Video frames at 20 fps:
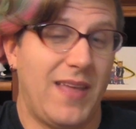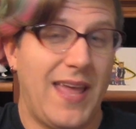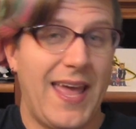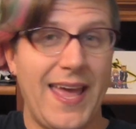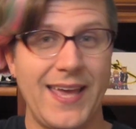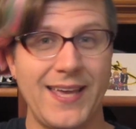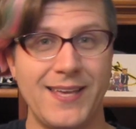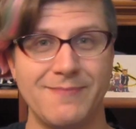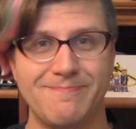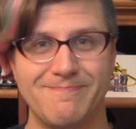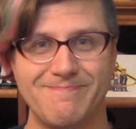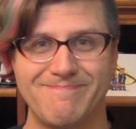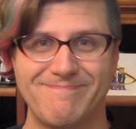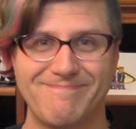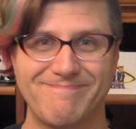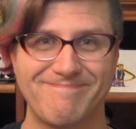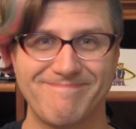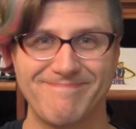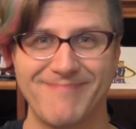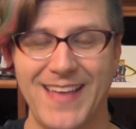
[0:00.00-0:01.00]
hey,
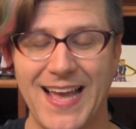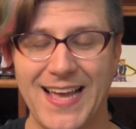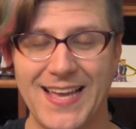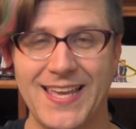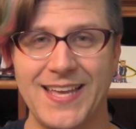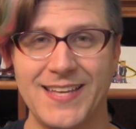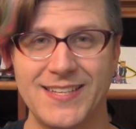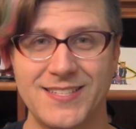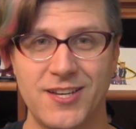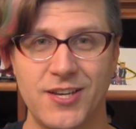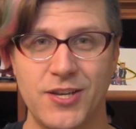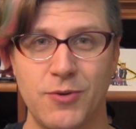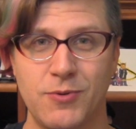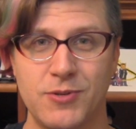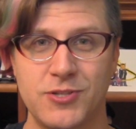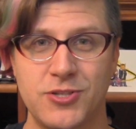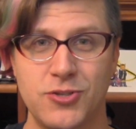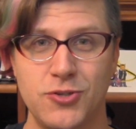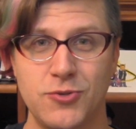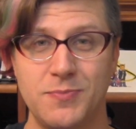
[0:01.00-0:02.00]
I can't tell you
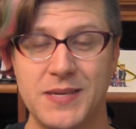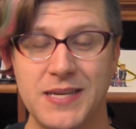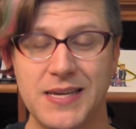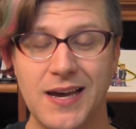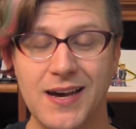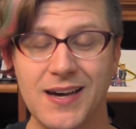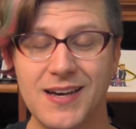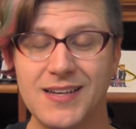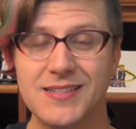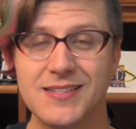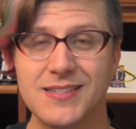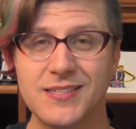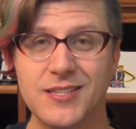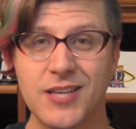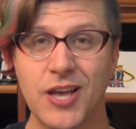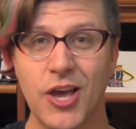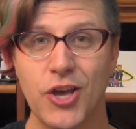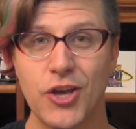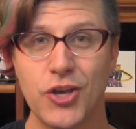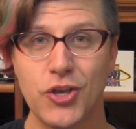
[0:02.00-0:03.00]
what to do
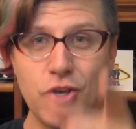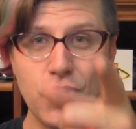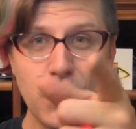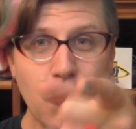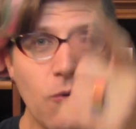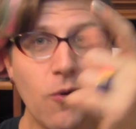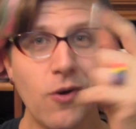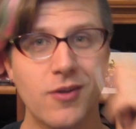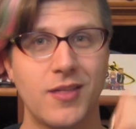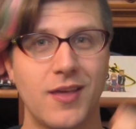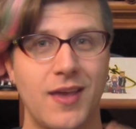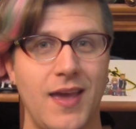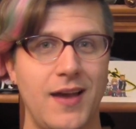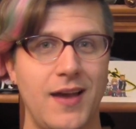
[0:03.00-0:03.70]
because you are the